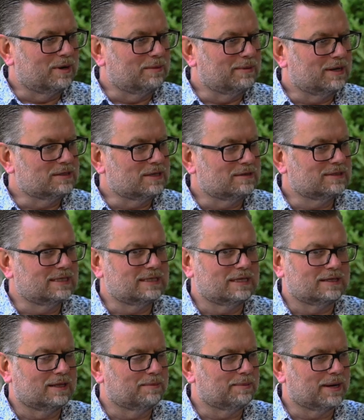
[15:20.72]
because I was listening to
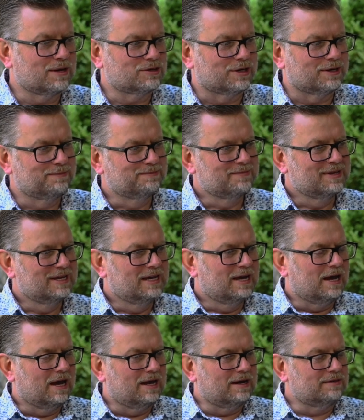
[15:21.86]
the percussion,
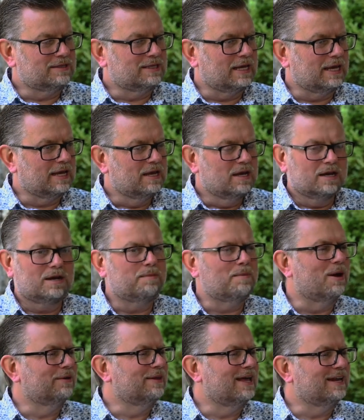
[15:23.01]
and I was thinking, come
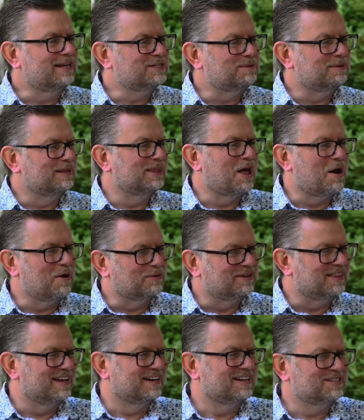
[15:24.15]
on, that needs to be louder,
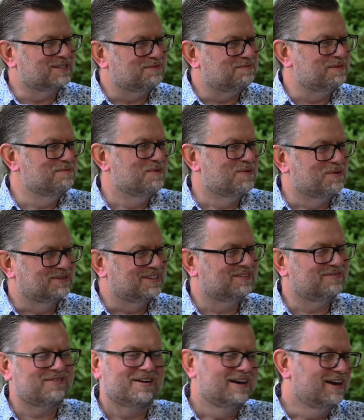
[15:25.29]
that needs to be more to the
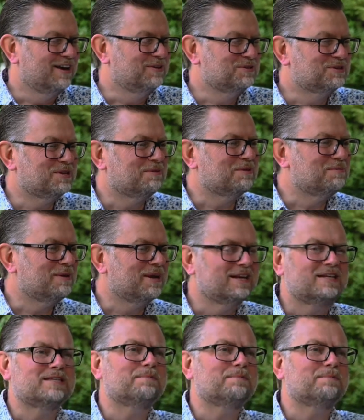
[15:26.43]
front. And you stopped the band, and you said